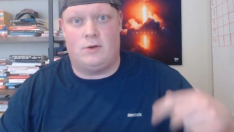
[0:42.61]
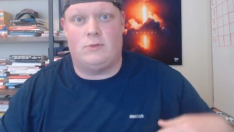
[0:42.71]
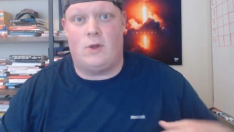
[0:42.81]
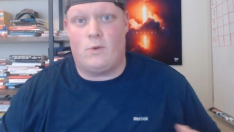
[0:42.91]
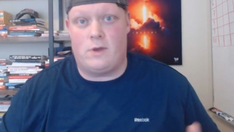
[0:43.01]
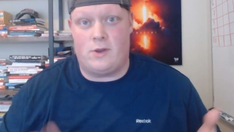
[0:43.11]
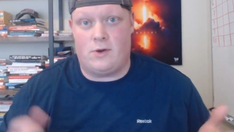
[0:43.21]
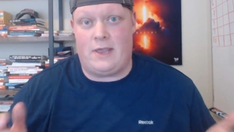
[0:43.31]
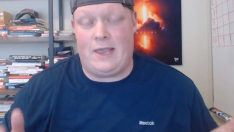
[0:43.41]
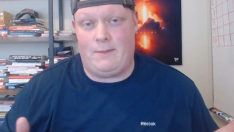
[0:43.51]
you're lowering
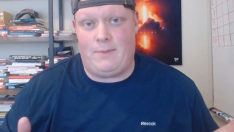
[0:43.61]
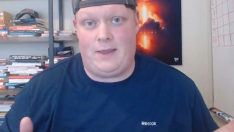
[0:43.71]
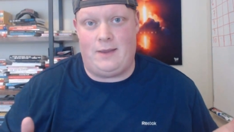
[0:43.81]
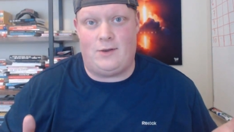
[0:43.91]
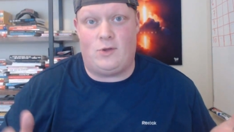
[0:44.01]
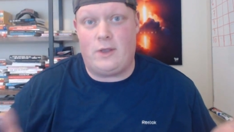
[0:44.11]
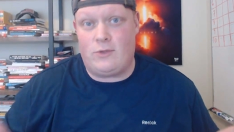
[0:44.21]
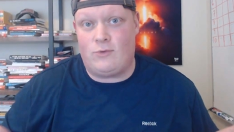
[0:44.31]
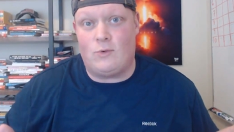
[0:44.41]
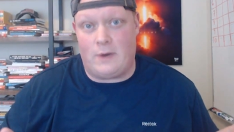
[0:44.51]
your campaign
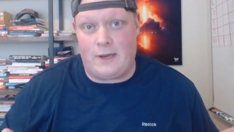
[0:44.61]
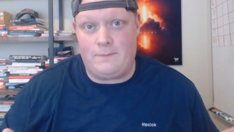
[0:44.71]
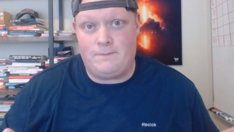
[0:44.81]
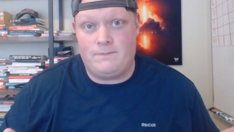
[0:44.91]
click-through rate.